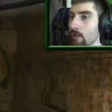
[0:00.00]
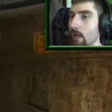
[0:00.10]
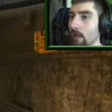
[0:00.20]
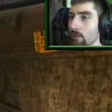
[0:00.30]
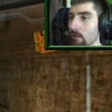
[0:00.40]

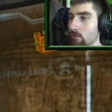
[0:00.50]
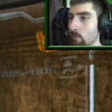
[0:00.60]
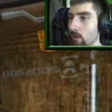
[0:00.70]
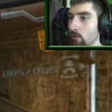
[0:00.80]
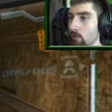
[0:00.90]
eye things from
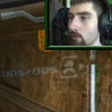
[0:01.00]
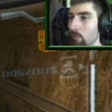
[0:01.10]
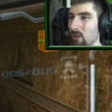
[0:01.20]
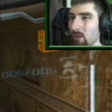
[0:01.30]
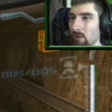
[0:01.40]
that corridor,
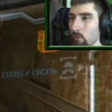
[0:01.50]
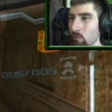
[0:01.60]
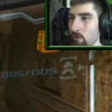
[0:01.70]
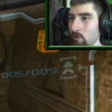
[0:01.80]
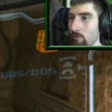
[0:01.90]
but they're closed
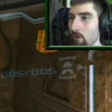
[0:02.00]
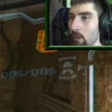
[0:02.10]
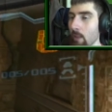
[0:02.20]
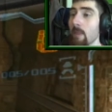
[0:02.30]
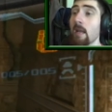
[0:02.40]
because I'm far
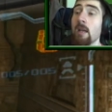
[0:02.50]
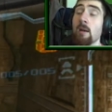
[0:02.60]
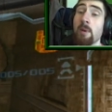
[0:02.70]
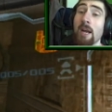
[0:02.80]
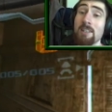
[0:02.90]
away.
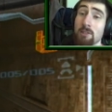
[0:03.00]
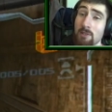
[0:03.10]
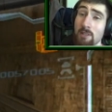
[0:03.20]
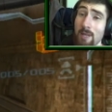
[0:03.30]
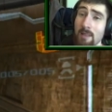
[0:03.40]
But I actually
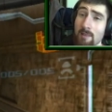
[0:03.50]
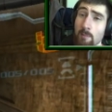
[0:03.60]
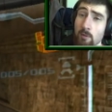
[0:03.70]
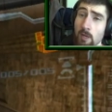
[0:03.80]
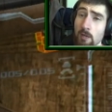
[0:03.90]
need to end this
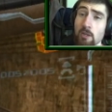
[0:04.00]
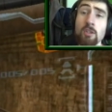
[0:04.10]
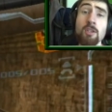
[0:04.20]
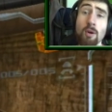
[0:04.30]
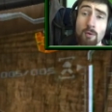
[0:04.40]
episode here.
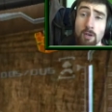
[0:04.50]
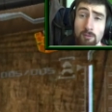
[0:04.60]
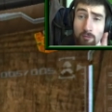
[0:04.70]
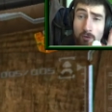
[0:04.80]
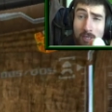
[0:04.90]
Do
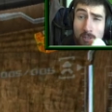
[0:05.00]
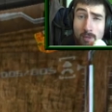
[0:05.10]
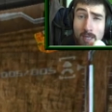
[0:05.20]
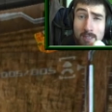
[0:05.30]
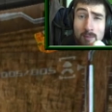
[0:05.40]
not forget to
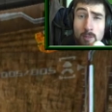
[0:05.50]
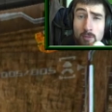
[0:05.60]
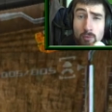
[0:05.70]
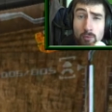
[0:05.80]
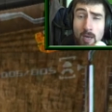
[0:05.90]
like, comment,
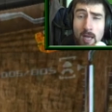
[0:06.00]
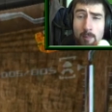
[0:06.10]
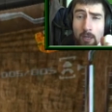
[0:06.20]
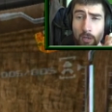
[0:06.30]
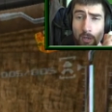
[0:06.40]
and
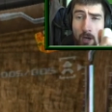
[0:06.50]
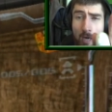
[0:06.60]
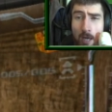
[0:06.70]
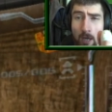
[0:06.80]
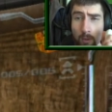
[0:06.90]
subscribe. And
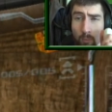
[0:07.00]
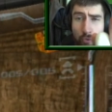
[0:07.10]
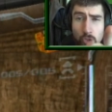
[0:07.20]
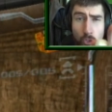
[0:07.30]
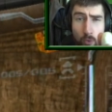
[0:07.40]
I will
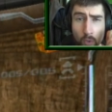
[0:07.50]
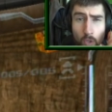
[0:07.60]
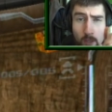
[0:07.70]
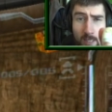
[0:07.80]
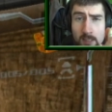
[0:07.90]
see you
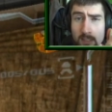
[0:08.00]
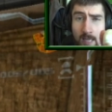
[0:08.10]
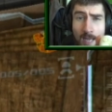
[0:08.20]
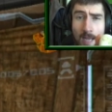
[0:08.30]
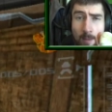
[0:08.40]
next
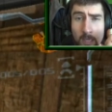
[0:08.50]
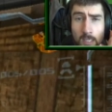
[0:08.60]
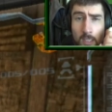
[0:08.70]
time.